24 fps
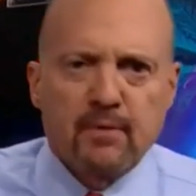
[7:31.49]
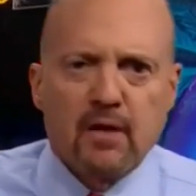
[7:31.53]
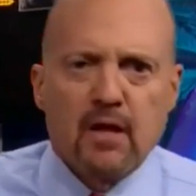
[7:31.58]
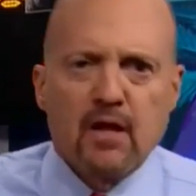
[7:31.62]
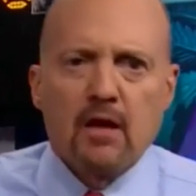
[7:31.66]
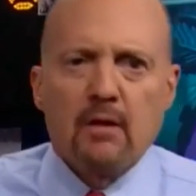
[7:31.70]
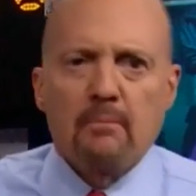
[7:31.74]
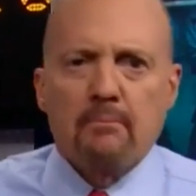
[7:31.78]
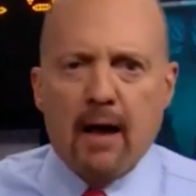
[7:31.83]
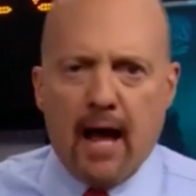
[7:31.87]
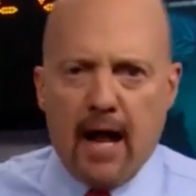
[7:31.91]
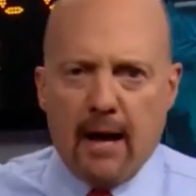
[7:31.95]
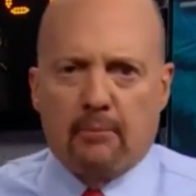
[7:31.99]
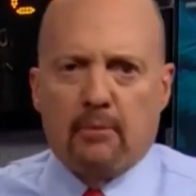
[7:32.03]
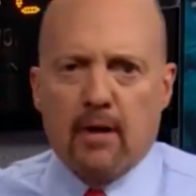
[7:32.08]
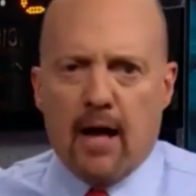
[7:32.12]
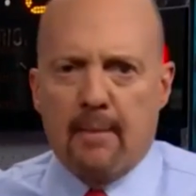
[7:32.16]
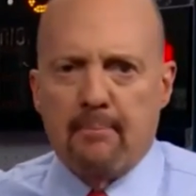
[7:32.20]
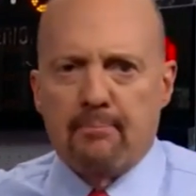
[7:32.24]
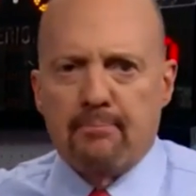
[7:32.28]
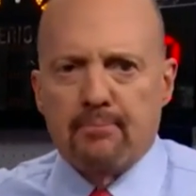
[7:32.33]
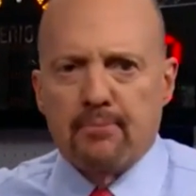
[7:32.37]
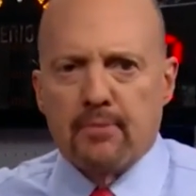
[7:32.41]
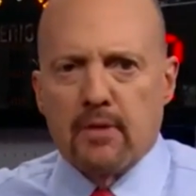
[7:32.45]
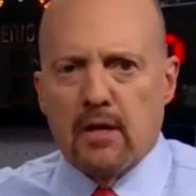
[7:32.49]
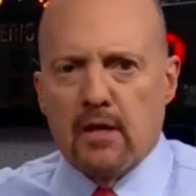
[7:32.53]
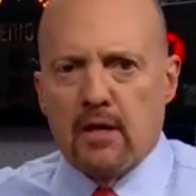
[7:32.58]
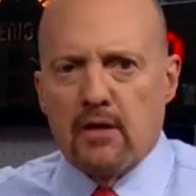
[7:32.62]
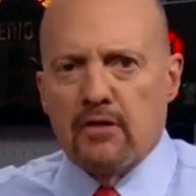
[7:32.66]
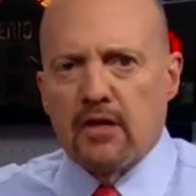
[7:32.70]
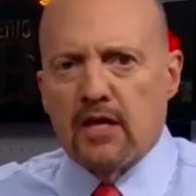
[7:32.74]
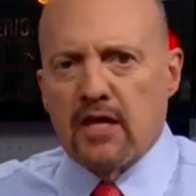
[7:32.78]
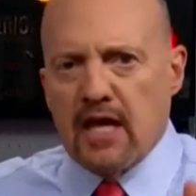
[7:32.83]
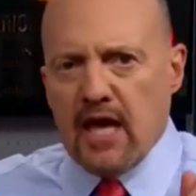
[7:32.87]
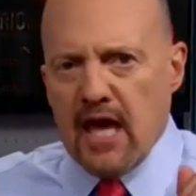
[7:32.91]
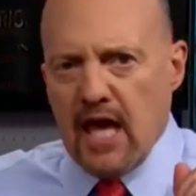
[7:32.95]
Bottom line, the
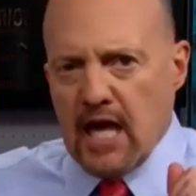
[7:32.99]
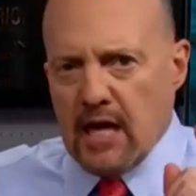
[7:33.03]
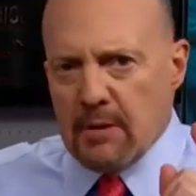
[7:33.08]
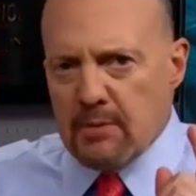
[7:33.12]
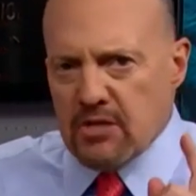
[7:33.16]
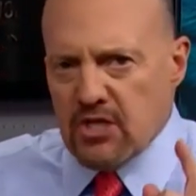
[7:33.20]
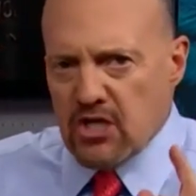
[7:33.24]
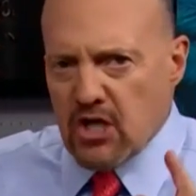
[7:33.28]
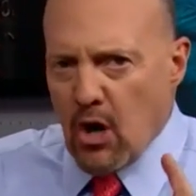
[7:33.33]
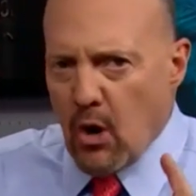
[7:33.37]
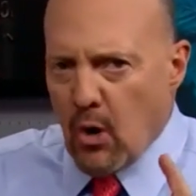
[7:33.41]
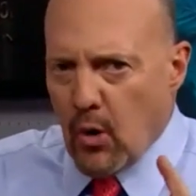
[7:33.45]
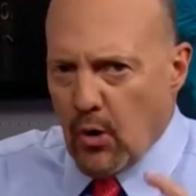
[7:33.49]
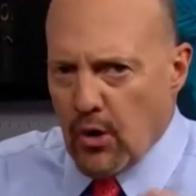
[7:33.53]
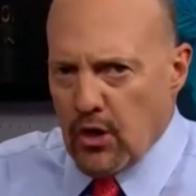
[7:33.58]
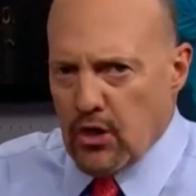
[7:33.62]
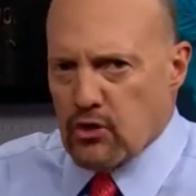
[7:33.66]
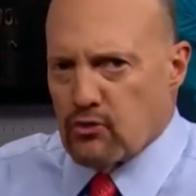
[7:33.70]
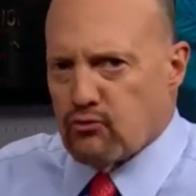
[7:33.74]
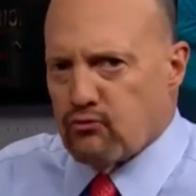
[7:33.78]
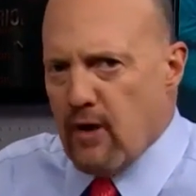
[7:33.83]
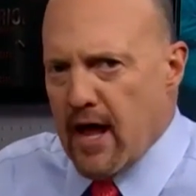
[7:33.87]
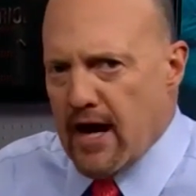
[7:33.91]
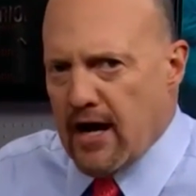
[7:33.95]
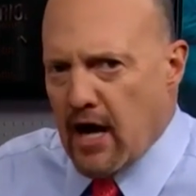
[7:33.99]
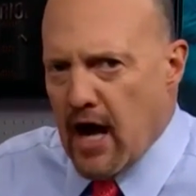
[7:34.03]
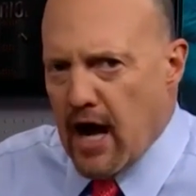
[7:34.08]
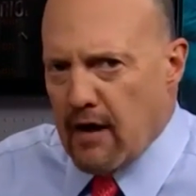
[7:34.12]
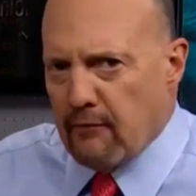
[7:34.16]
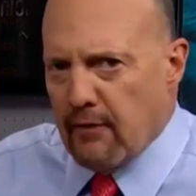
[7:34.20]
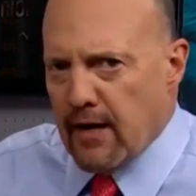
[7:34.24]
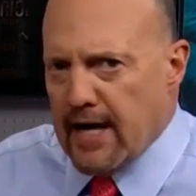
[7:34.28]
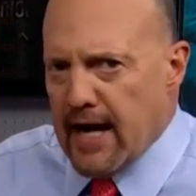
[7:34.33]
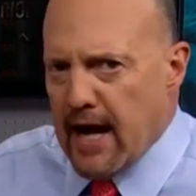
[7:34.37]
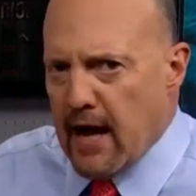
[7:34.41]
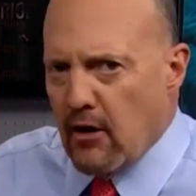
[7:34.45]
cannabis cohort is red hot
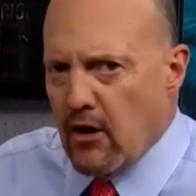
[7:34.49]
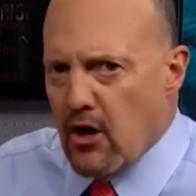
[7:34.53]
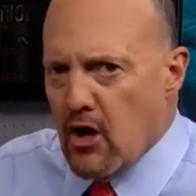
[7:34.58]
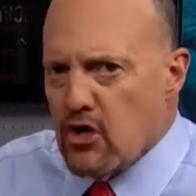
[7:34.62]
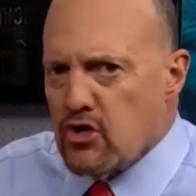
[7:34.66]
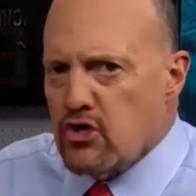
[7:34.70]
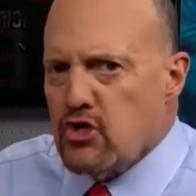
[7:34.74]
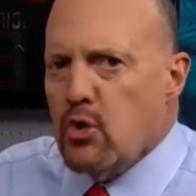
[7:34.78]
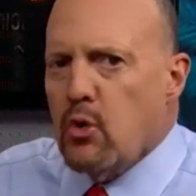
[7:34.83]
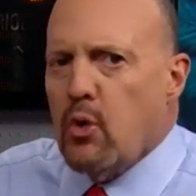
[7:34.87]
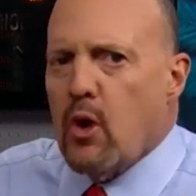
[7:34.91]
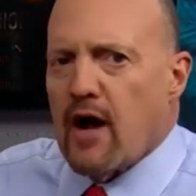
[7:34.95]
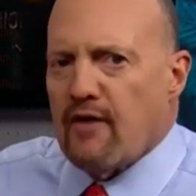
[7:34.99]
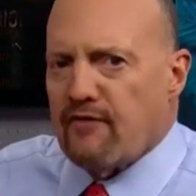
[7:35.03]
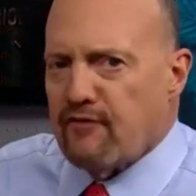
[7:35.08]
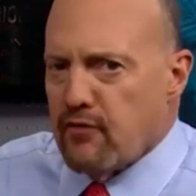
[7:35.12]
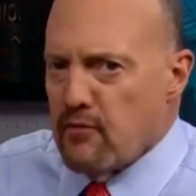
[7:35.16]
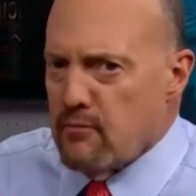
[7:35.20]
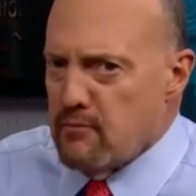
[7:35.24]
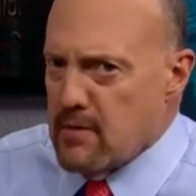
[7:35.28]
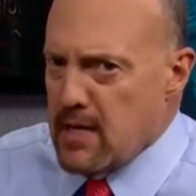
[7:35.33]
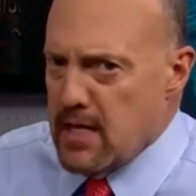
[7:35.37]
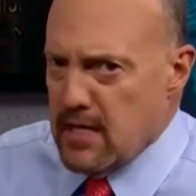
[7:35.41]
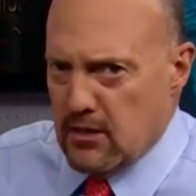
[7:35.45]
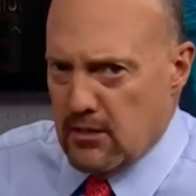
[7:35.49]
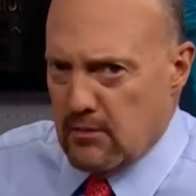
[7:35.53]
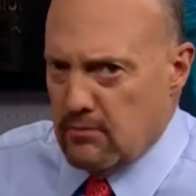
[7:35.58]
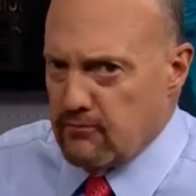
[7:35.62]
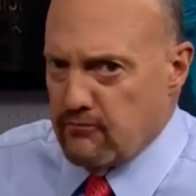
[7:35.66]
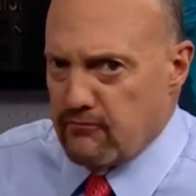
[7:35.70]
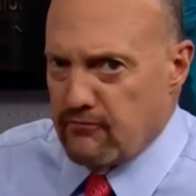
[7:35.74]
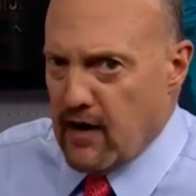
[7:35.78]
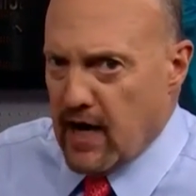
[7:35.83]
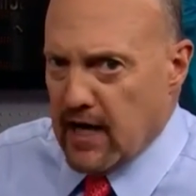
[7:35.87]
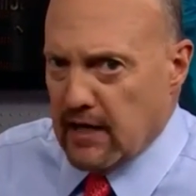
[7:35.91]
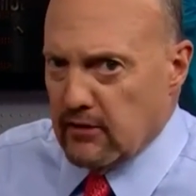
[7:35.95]
right now. Too hot for me,
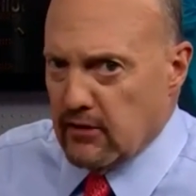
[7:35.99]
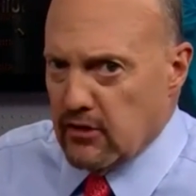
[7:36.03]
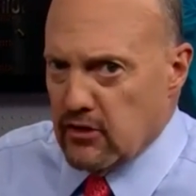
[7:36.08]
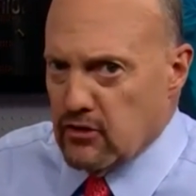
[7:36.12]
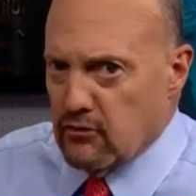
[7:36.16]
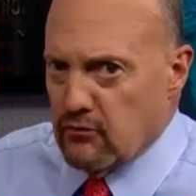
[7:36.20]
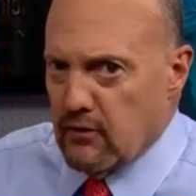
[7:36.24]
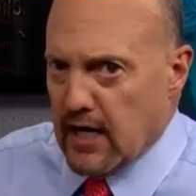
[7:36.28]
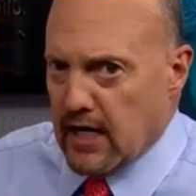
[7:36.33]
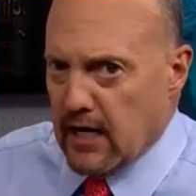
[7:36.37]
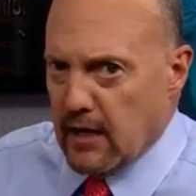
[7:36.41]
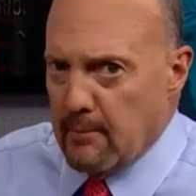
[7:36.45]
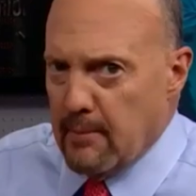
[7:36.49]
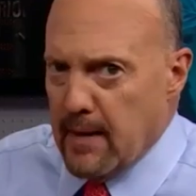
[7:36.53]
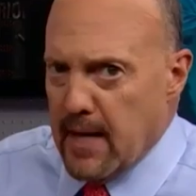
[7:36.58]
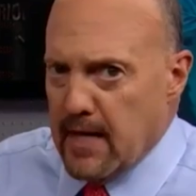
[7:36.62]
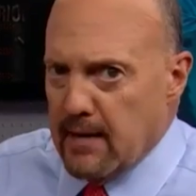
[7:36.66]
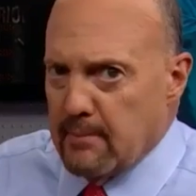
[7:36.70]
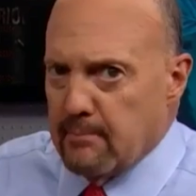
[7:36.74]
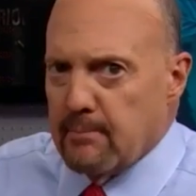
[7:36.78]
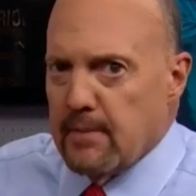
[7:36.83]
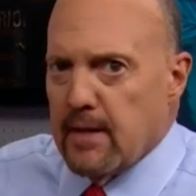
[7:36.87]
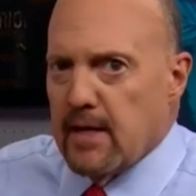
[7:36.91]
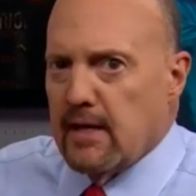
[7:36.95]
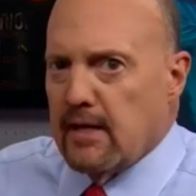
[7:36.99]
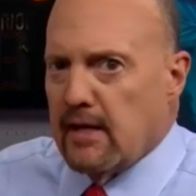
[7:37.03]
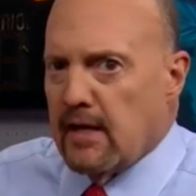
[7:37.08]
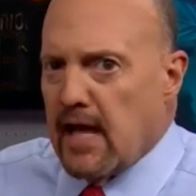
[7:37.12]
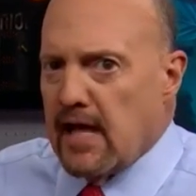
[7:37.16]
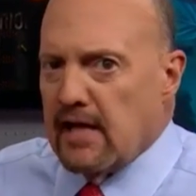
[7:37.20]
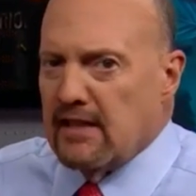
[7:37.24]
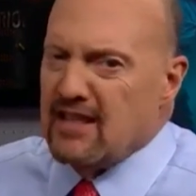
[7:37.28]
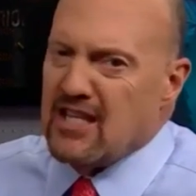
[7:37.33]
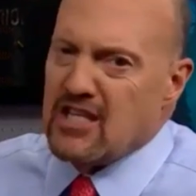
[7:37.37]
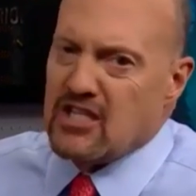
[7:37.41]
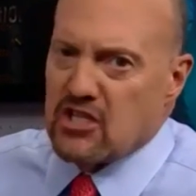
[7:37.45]
frankly, to recommend, at
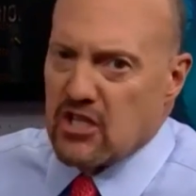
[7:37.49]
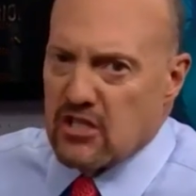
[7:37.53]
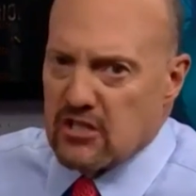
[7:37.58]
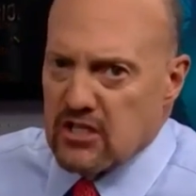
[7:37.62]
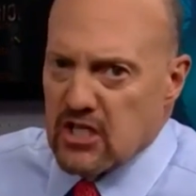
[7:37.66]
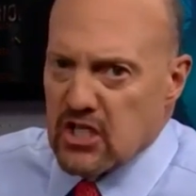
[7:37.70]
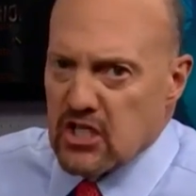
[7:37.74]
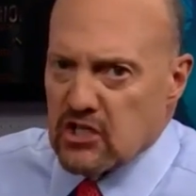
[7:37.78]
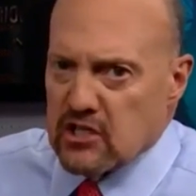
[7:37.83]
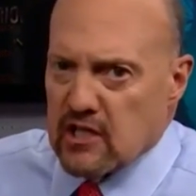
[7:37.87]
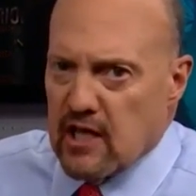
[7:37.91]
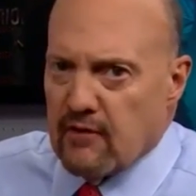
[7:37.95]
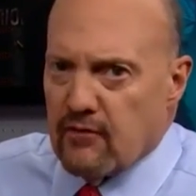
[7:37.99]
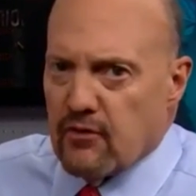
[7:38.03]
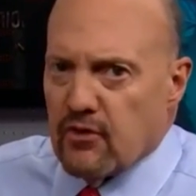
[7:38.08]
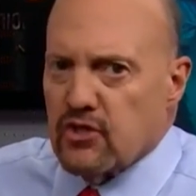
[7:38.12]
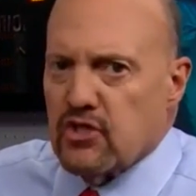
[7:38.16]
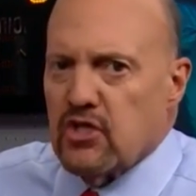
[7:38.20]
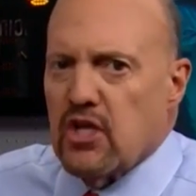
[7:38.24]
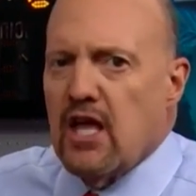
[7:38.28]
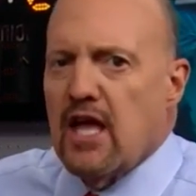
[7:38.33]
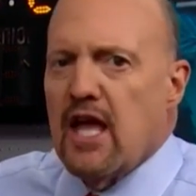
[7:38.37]
least at these levels.